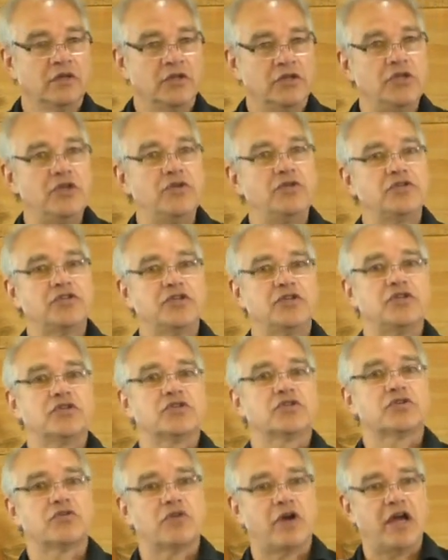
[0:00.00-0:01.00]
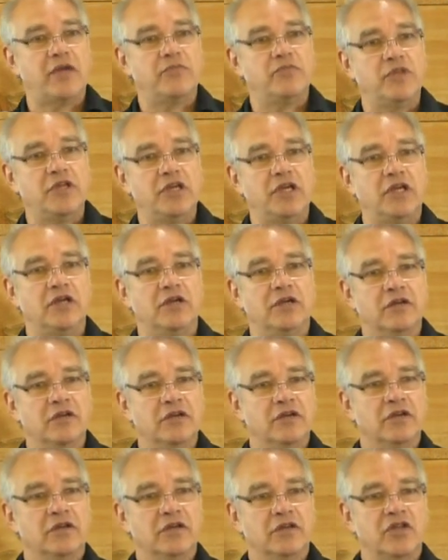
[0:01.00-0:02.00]
used to describe the,
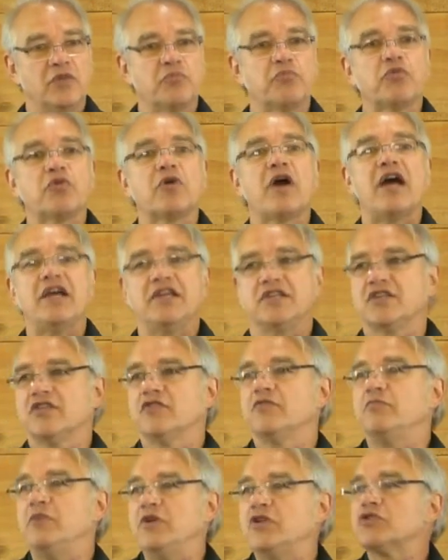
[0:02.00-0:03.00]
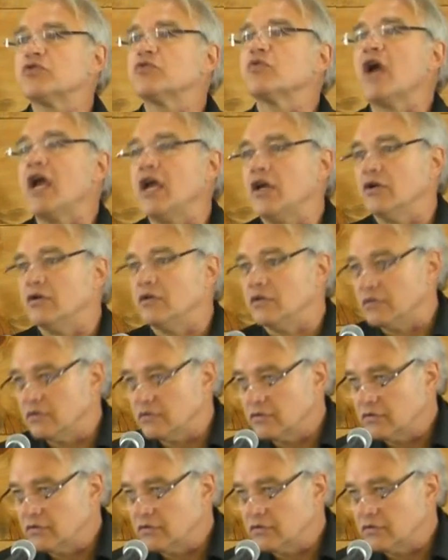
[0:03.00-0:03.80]
the price of betrayal.